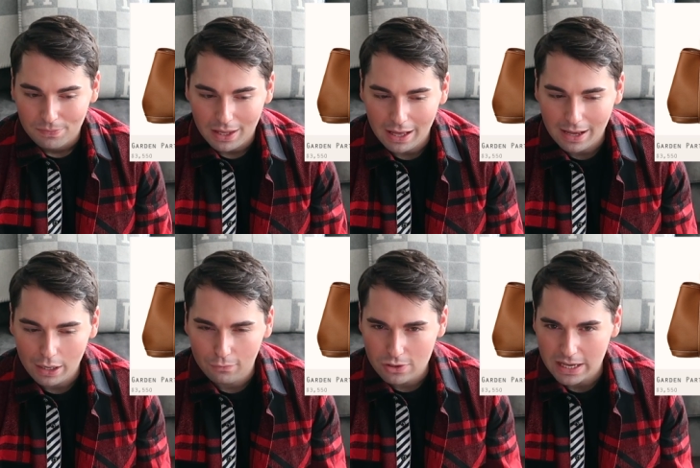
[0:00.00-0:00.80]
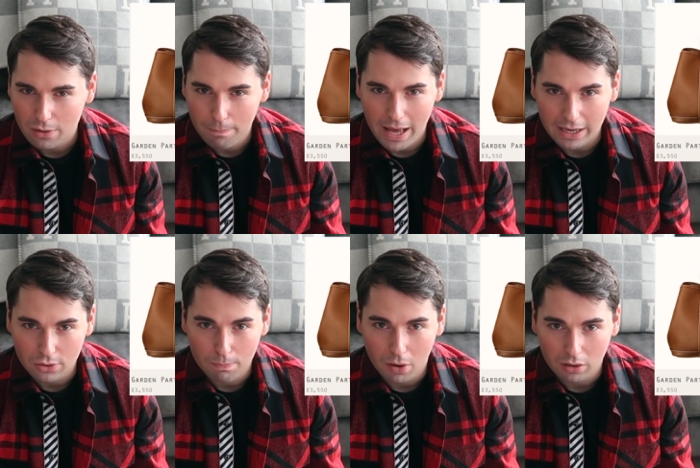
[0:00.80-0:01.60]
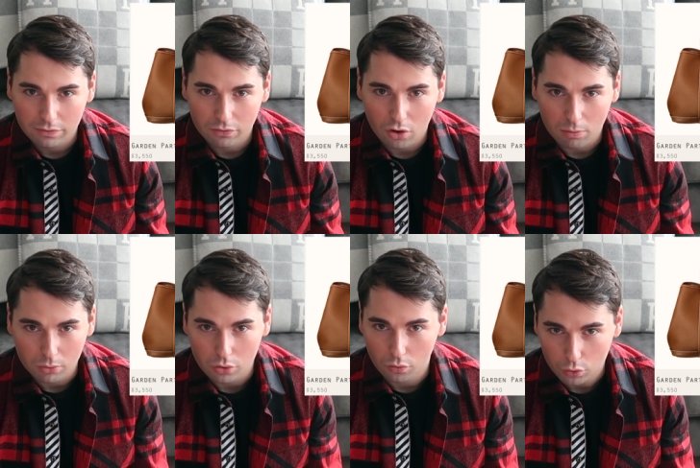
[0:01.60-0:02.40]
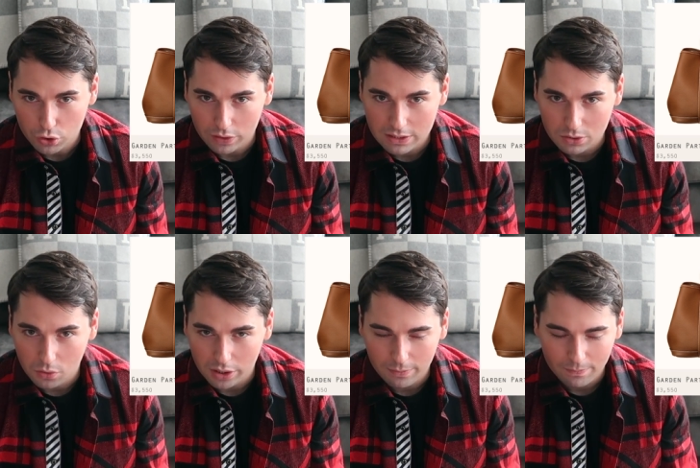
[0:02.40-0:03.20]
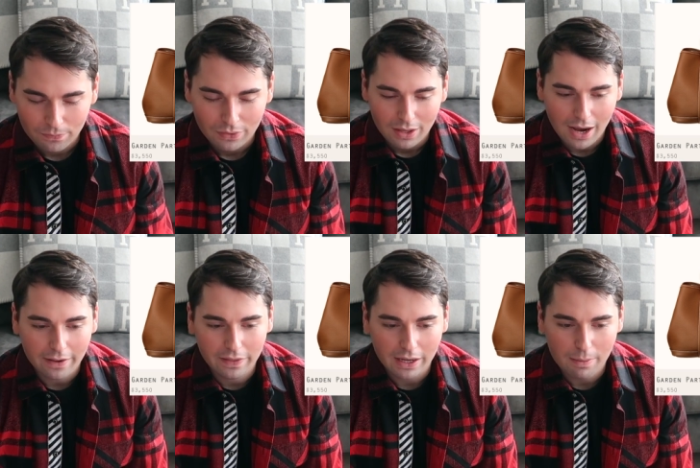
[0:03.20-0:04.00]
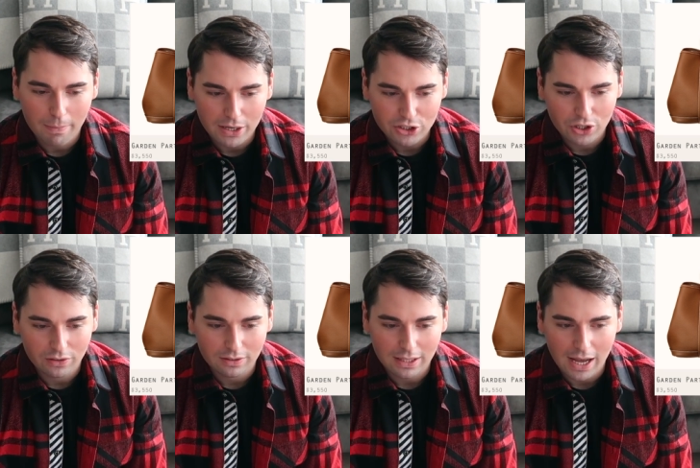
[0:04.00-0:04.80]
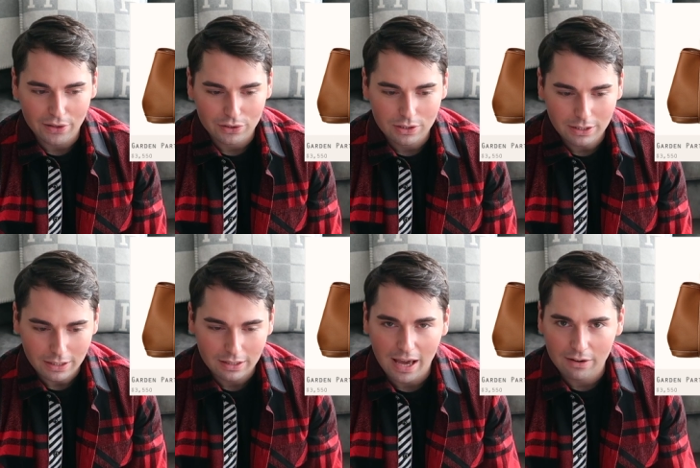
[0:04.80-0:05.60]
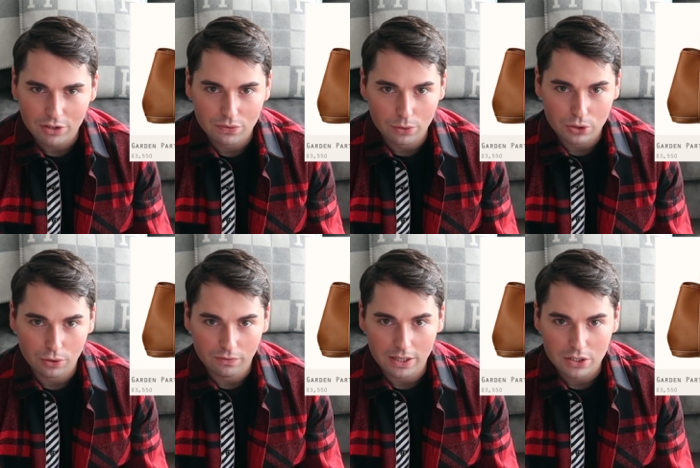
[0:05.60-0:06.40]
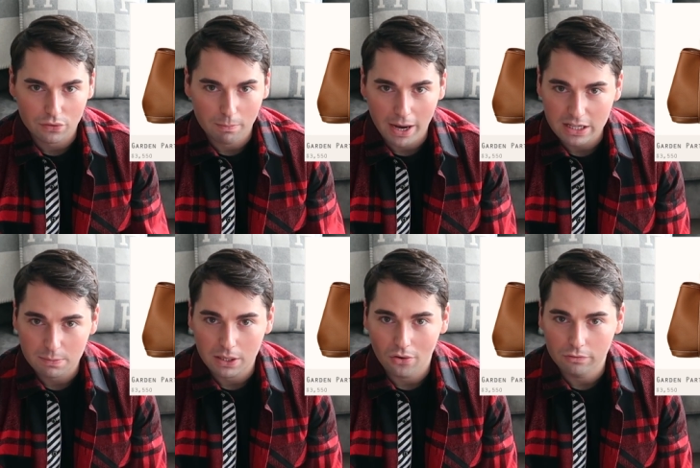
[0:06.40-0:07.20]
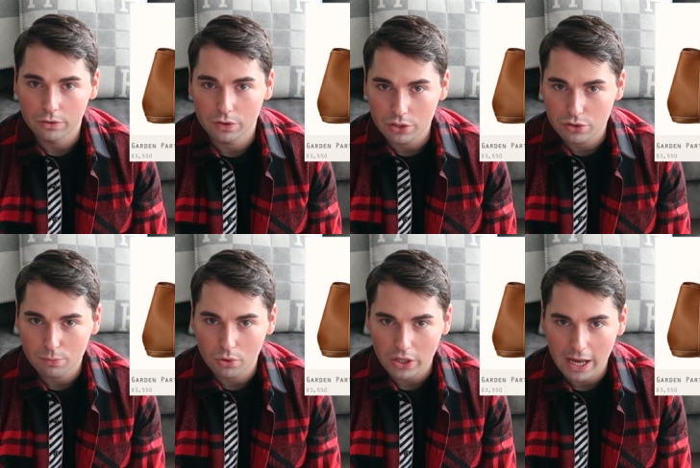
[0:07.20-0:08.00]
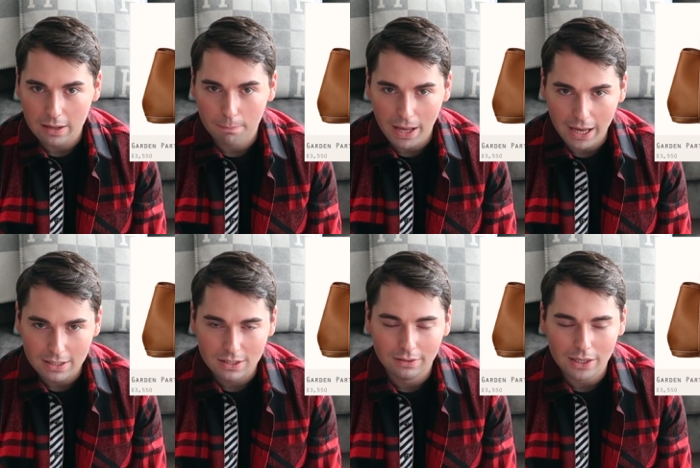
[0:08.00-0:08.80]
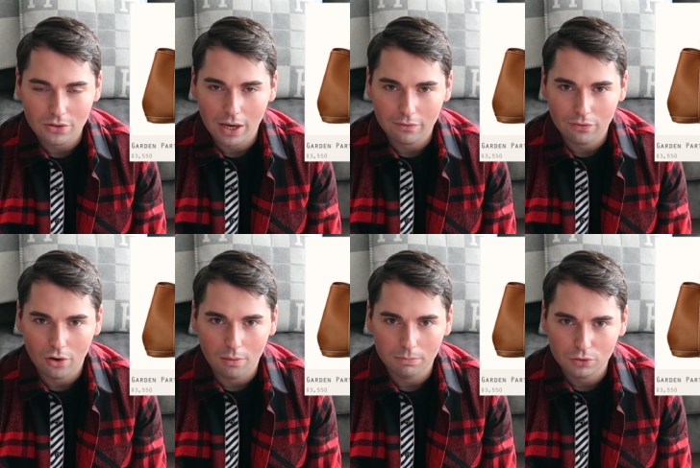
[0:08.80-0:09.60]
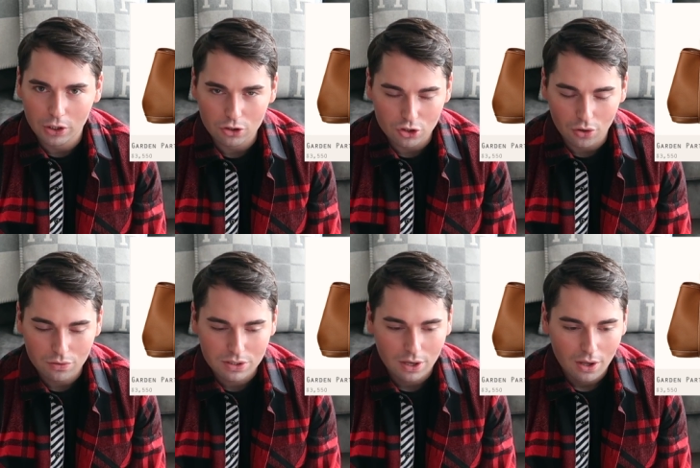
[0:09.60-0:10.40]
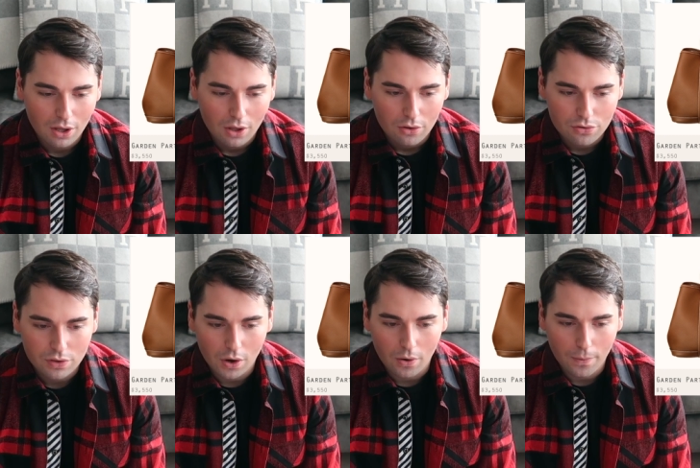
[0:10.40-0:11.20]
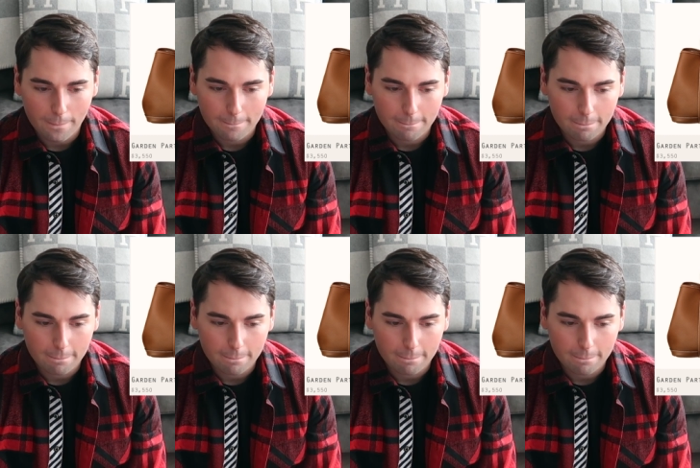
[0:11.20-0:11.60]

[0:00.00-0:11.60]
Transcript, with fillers: it kind of looks like a bag you bought from a grocery store. I think I mentioned that the canvas version of this reminds me of the reusable bags that you get from Trader Joe's. So